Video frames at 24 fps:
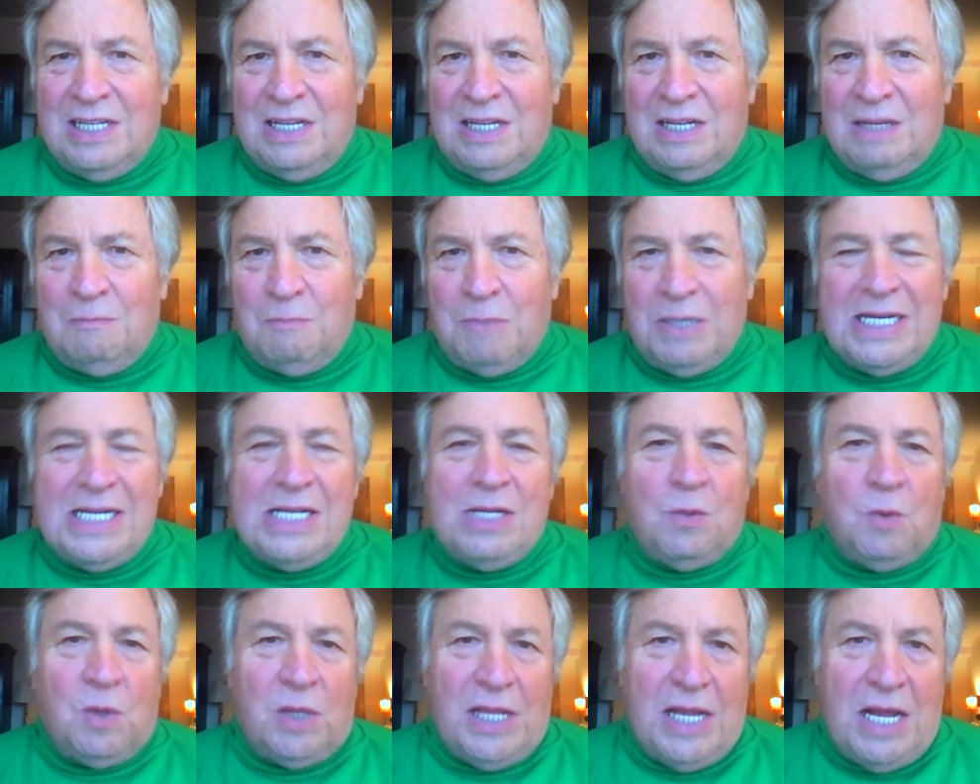But
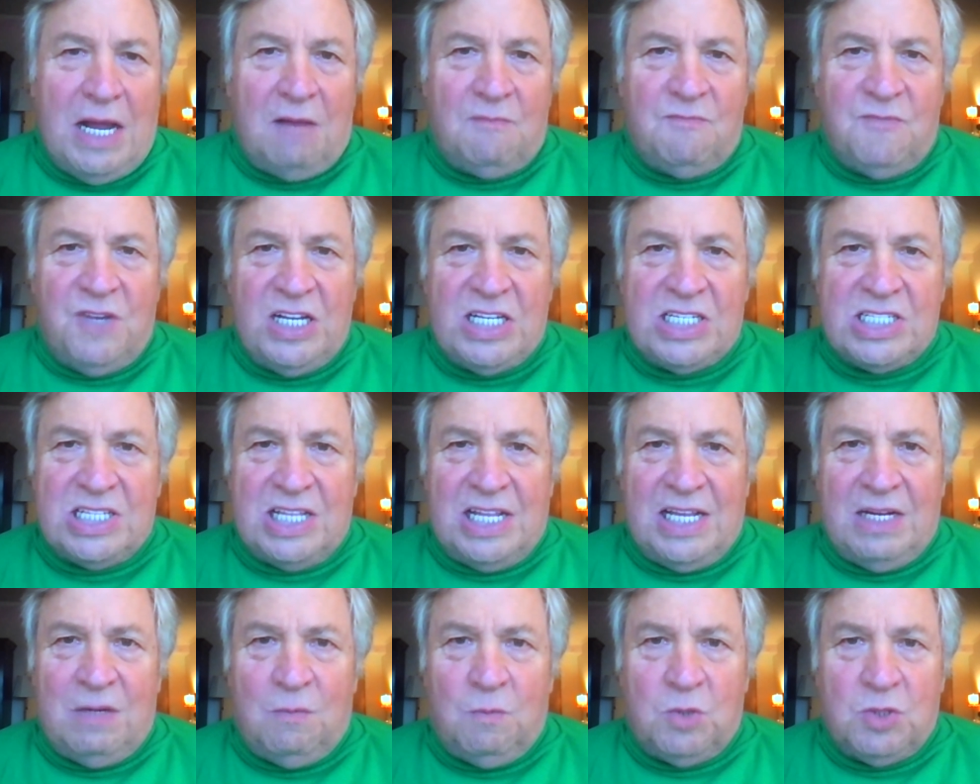equally
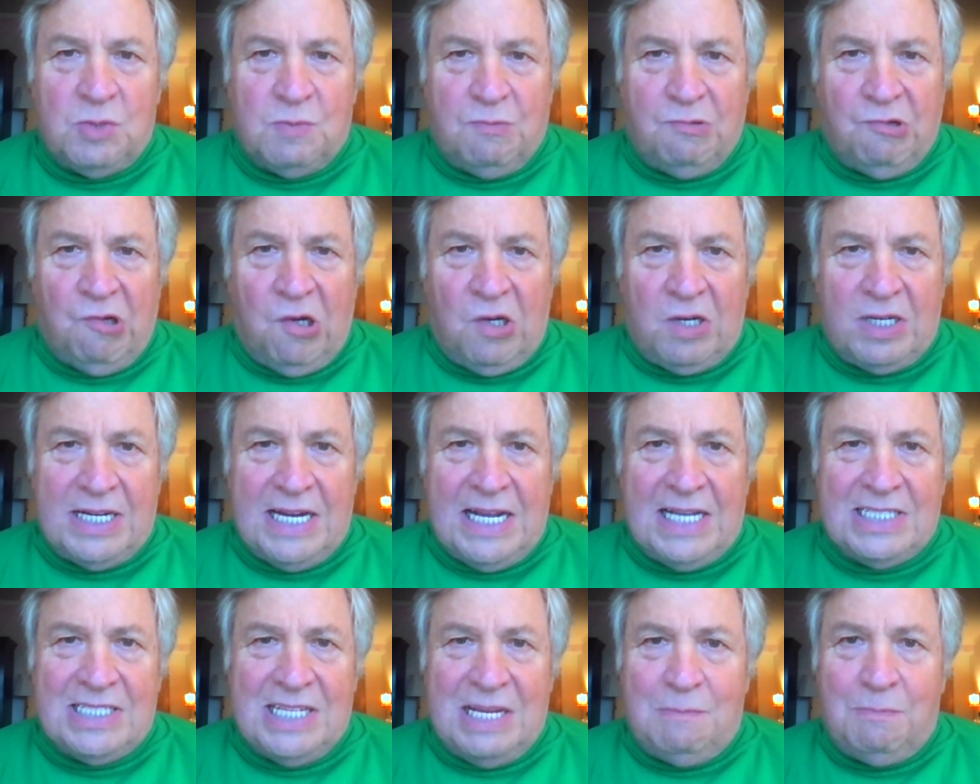obviously, it was
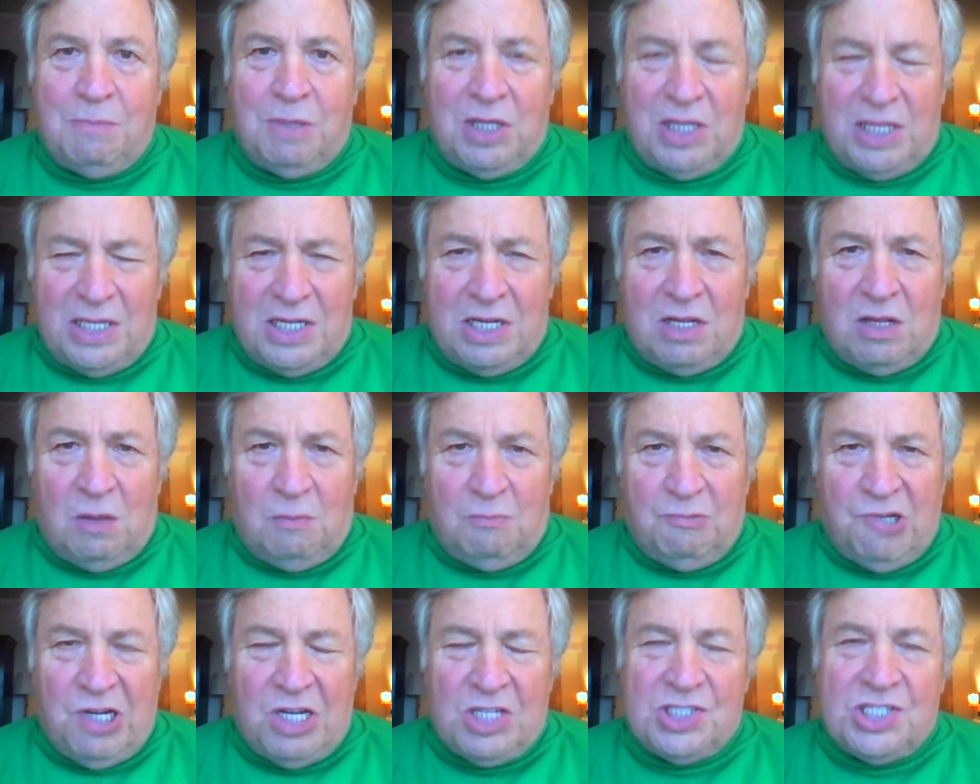brought as a
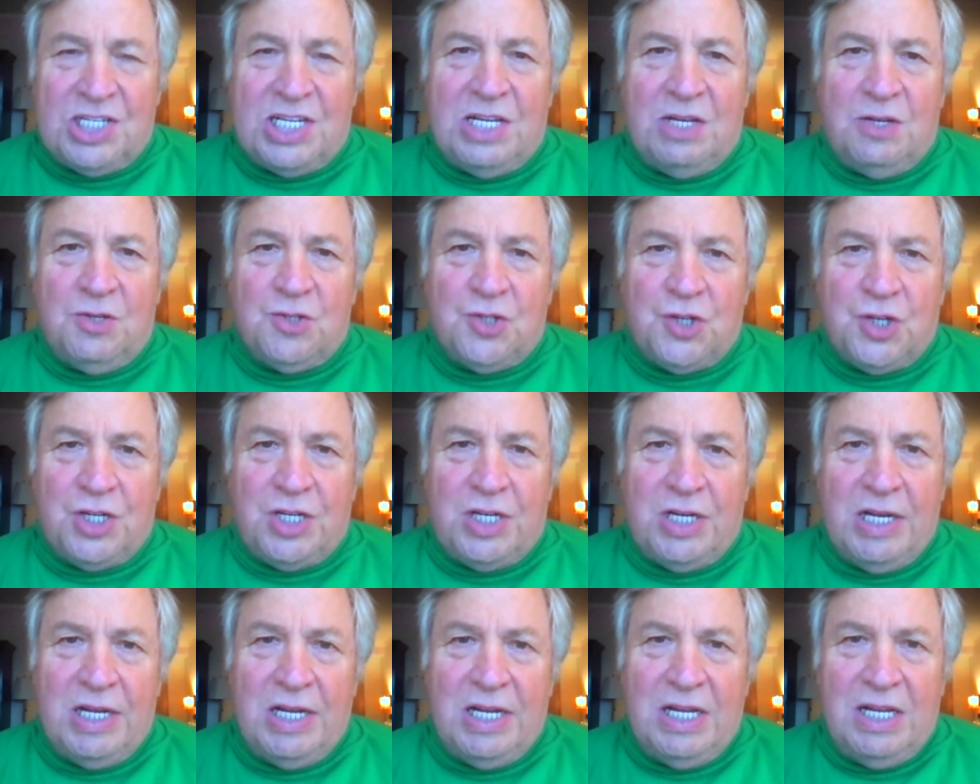political
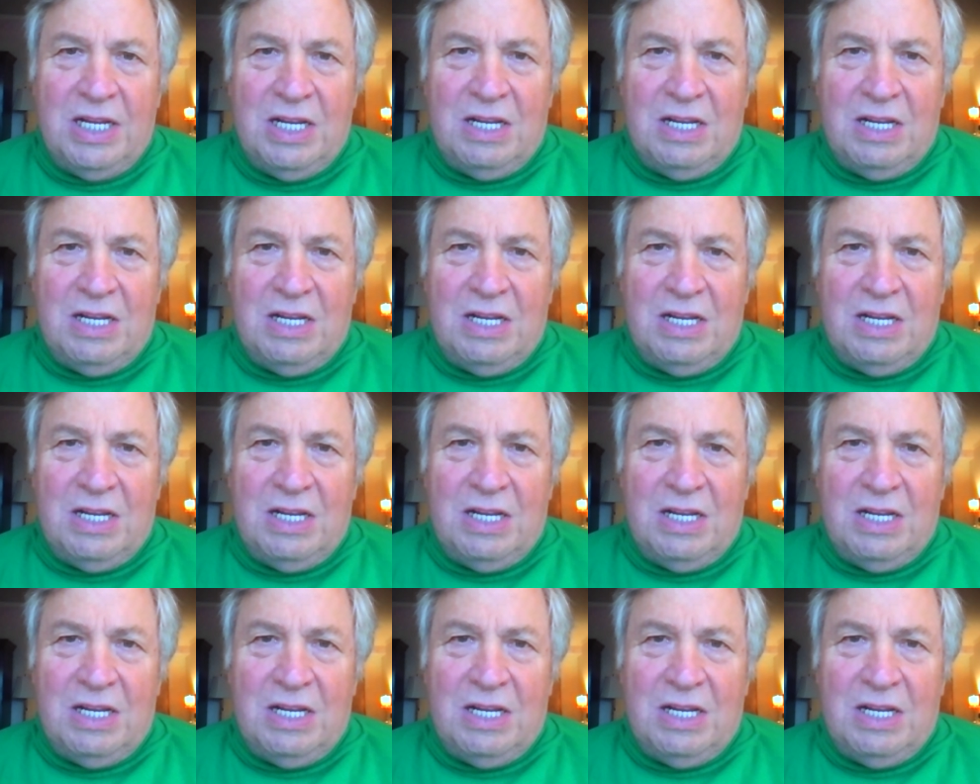prosecution